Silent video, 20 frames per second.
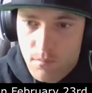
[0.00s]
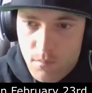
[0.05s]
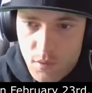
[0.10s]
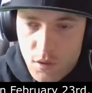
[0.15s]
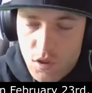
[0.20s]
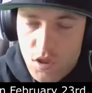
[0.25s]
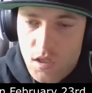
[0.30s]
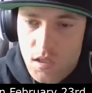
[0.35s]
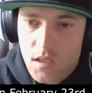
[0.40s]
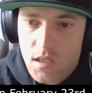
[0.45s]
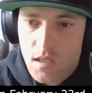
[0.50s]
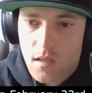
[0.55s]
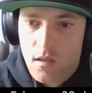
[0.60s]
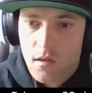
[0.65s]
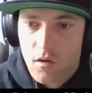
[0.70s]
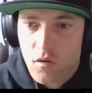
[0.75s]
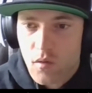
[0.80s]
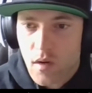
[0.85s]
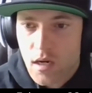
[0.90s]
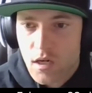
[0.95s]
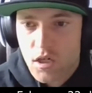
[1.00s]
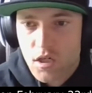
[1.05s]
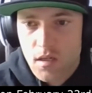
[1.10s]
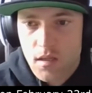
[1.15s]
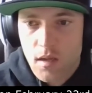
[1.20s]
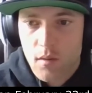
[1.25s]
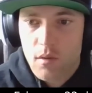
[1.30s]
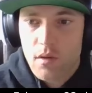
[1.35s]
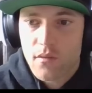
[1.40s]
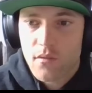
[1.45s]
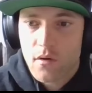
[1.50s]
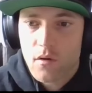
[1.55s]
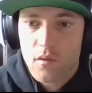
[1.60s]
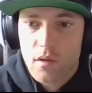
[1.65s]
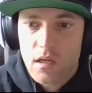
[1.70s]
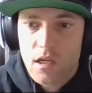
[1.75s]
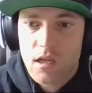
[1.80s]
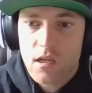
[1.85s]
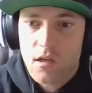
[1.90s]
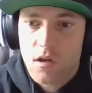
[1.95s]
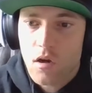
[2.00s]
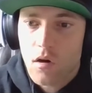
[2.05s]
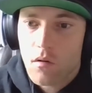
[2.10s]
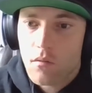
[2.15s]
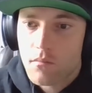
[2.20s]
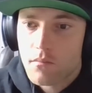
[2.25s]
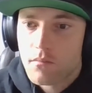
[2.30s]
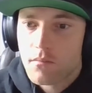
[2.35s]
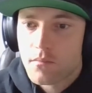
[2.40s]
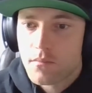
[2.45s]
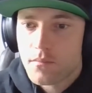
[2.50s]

push us in the direction that we feel we need to go.